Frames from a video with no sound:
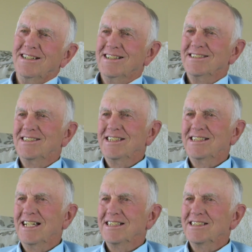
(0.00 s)
And she
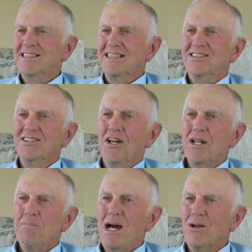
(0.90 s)
says, it's not
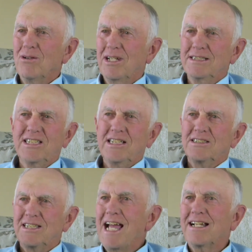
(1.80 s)
about, it's
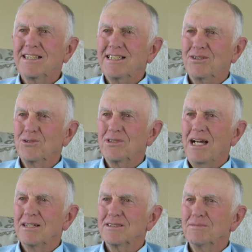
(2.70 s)
exactly
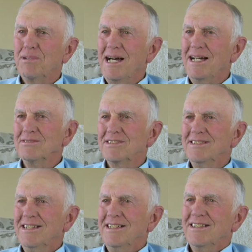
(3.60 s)
2,000 pounds.
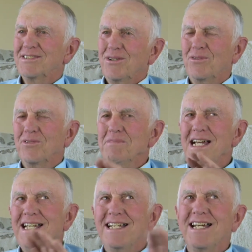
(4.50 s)
So from
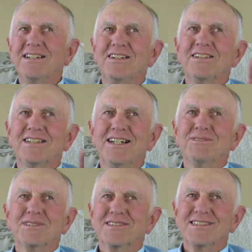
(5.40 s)
that day on, I
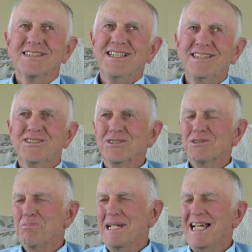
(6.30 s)
was the teacher's
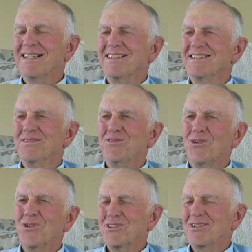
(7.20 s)
pet in the
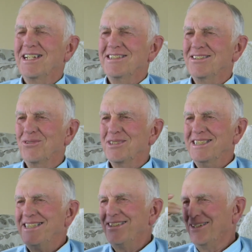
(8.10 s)
4th grade, the only
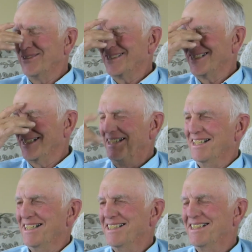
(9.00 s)
year I was a
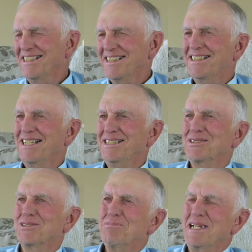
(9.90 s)

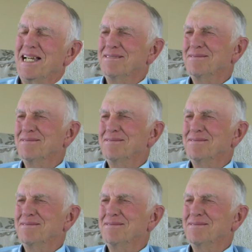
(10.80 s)
teacher's pet.